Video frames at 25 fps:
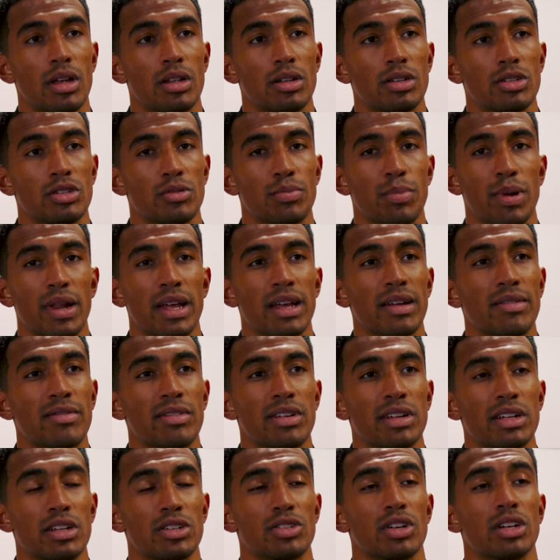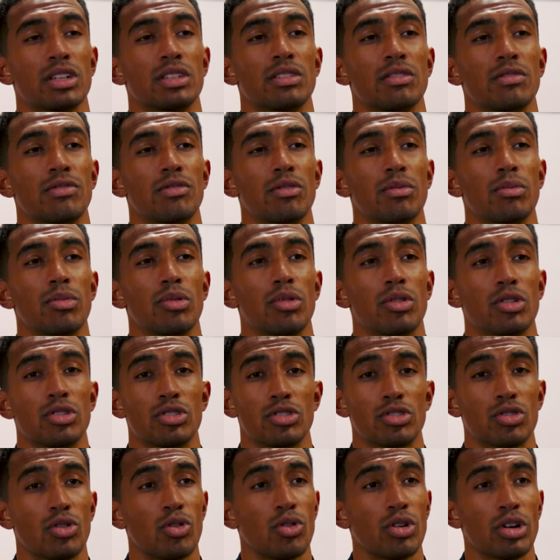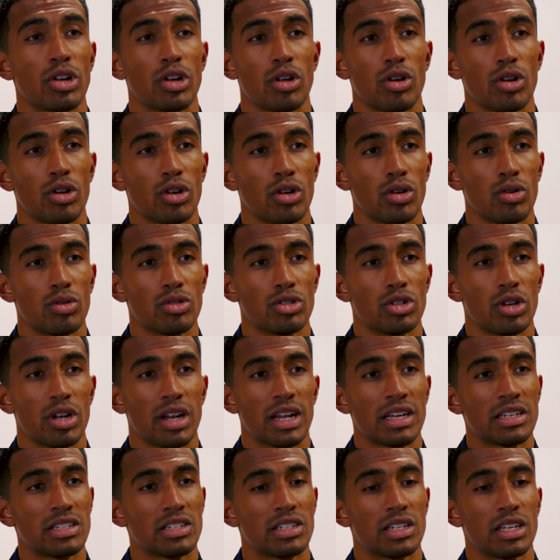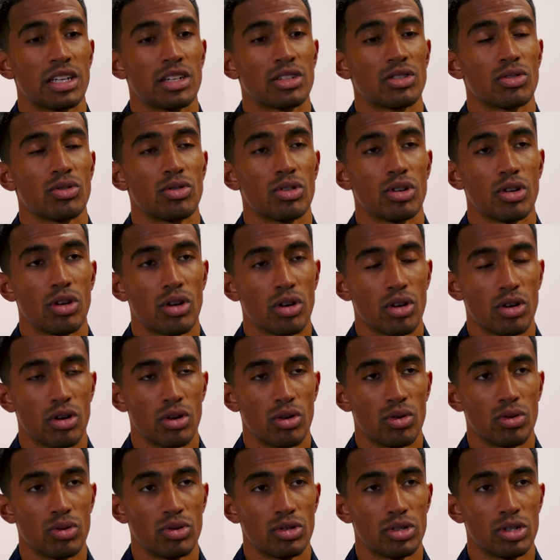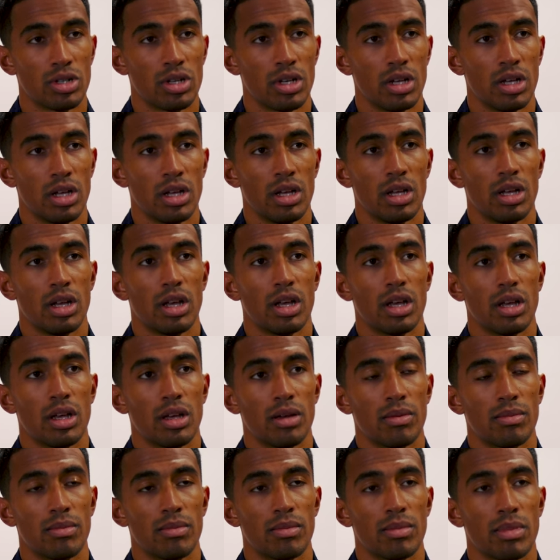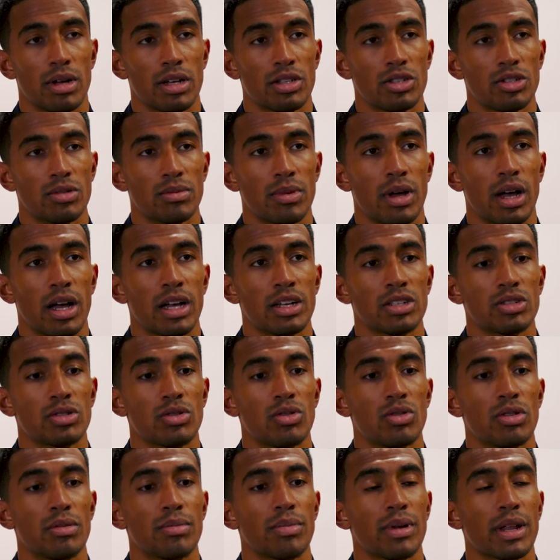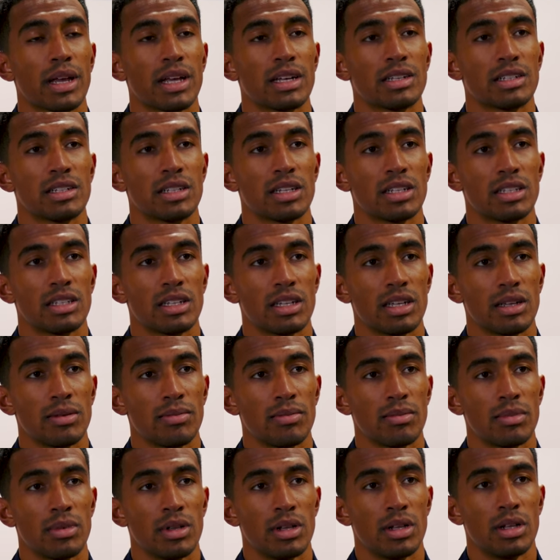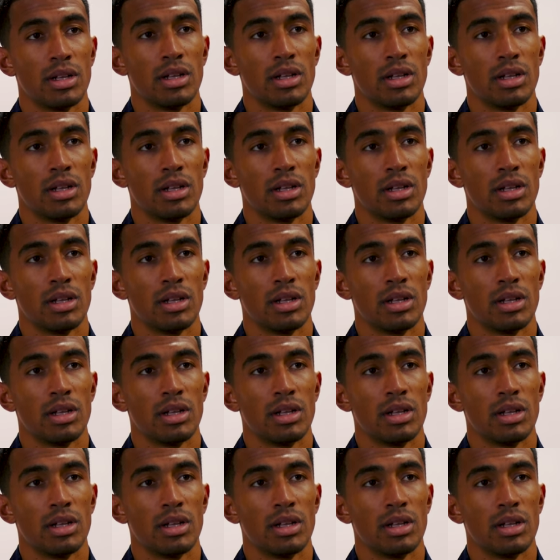and just playing really attractive football and scoring a lot of goals. You know, last year scored a lot of goals, had some high scoring players in the team,